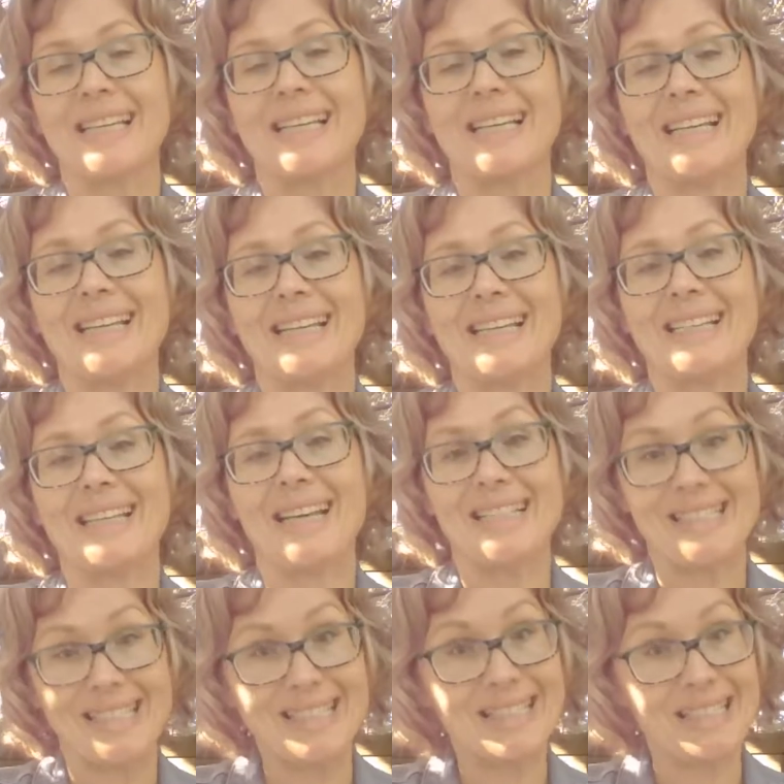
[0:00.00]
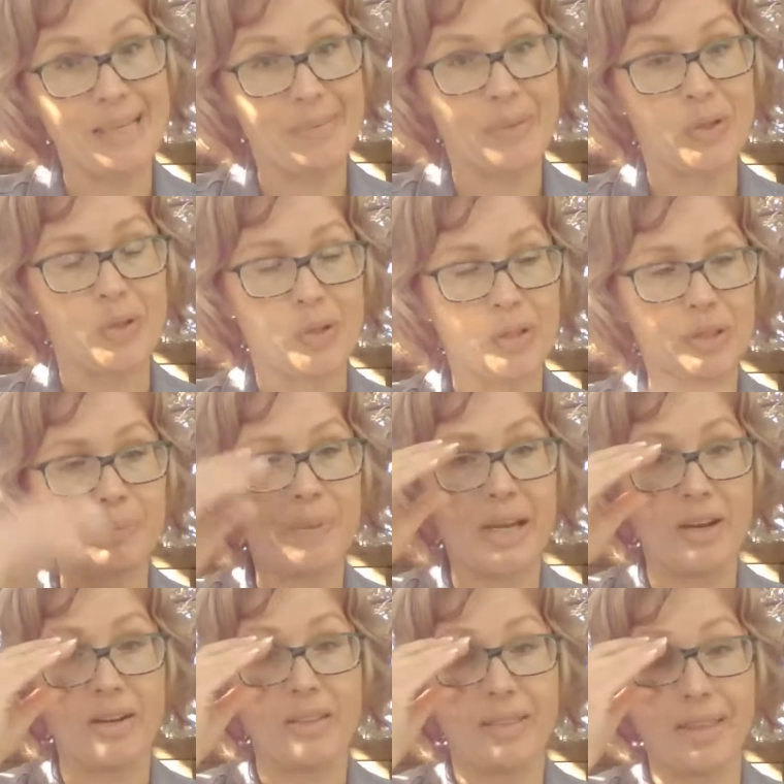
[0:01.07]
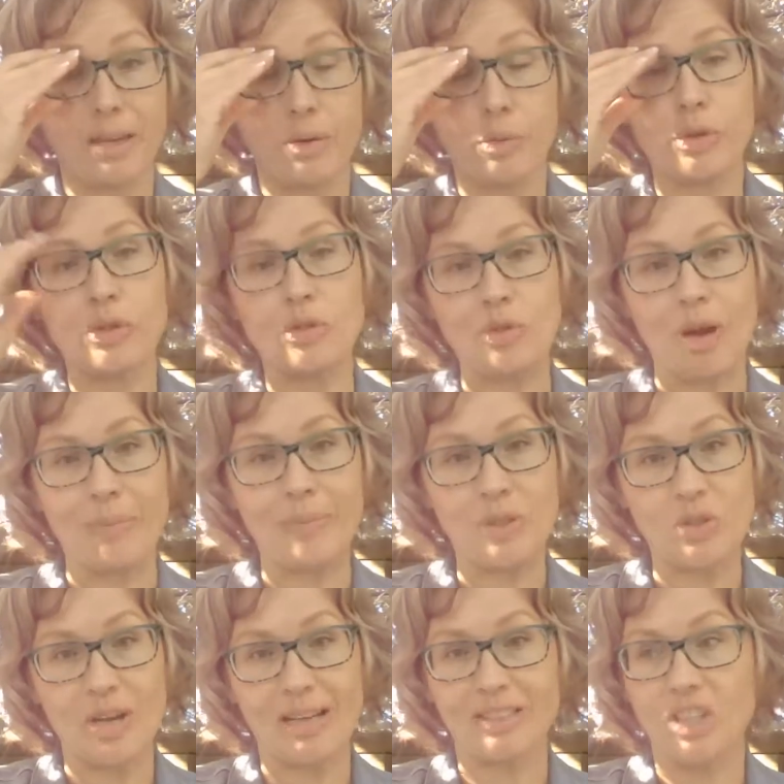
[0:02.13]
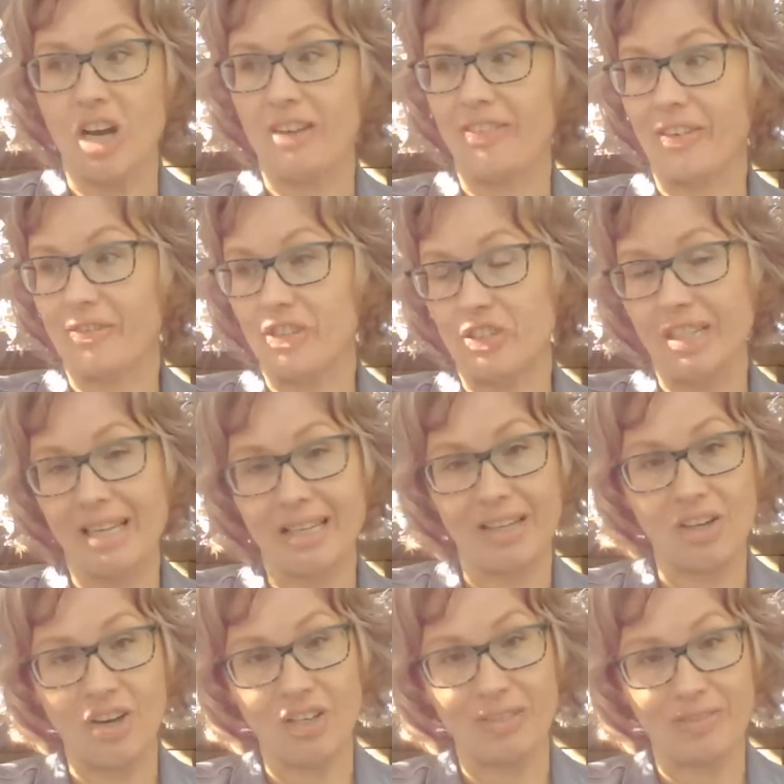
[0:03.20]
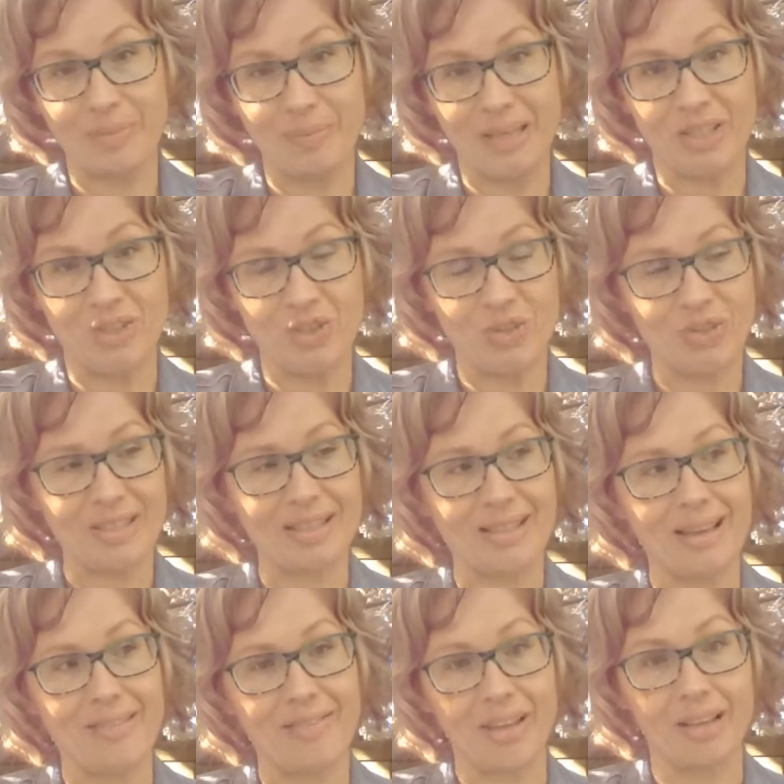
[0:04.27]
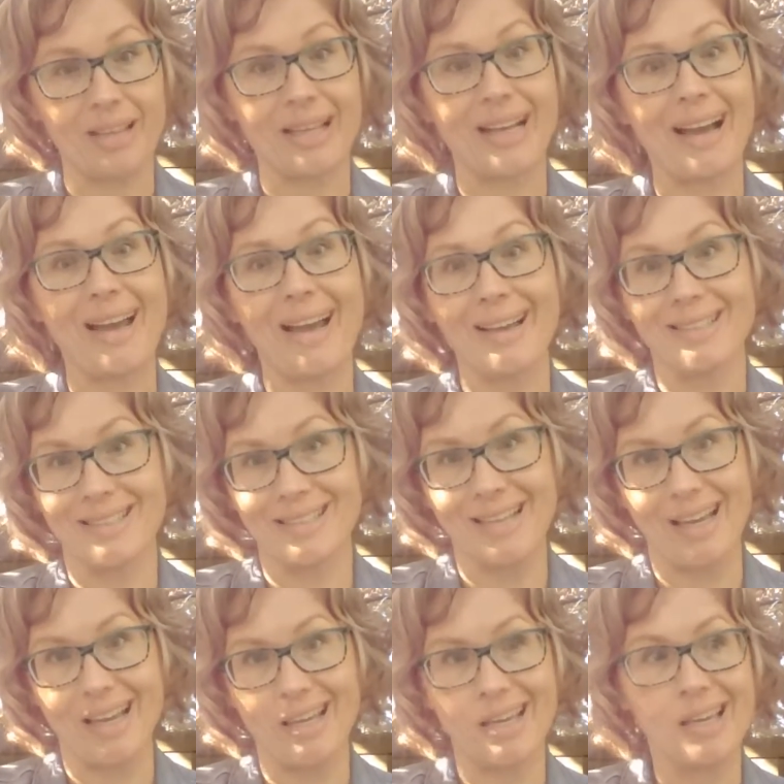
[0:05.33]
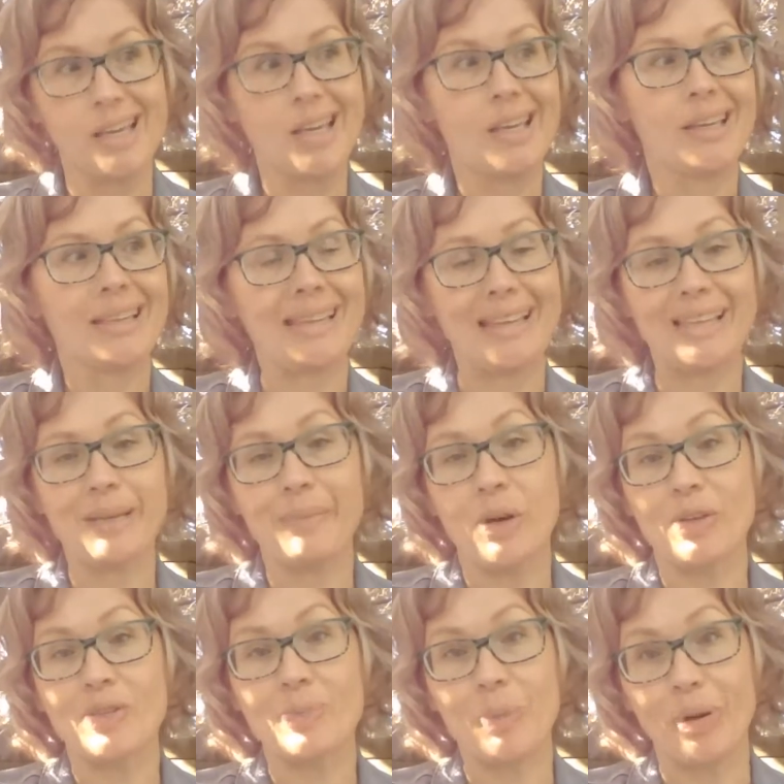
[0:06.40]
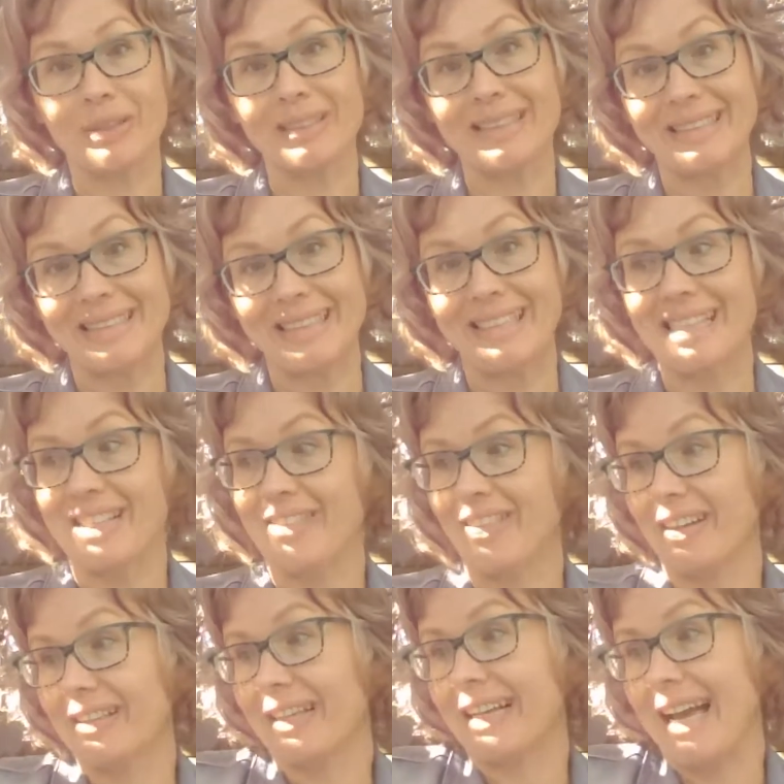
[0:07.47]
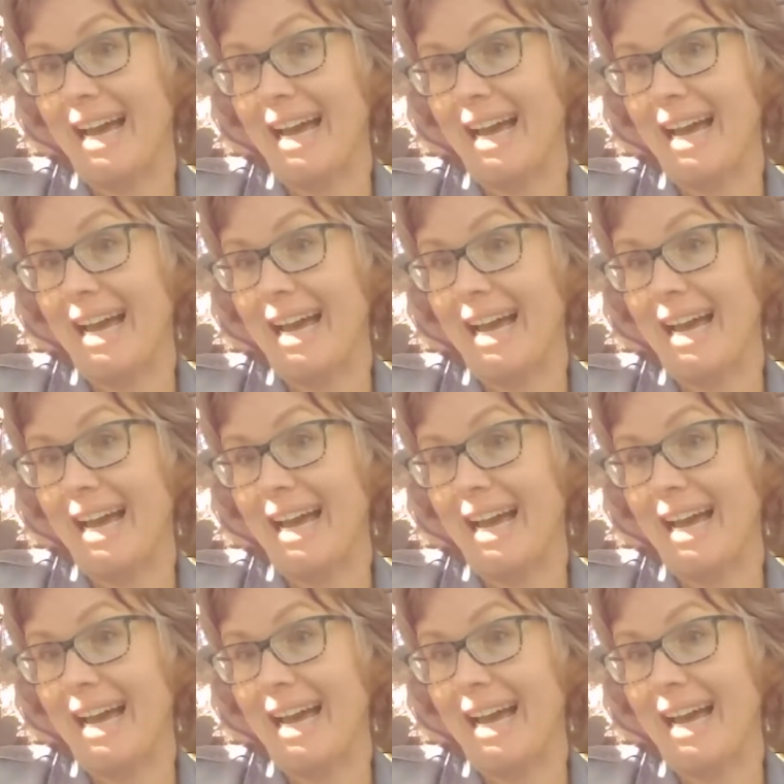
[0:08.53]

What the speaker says: And I did the typical parent thing where you drop the child off after taking all of the pictures, as I felt like I had to take, getting them all sparkly clean as it felt like I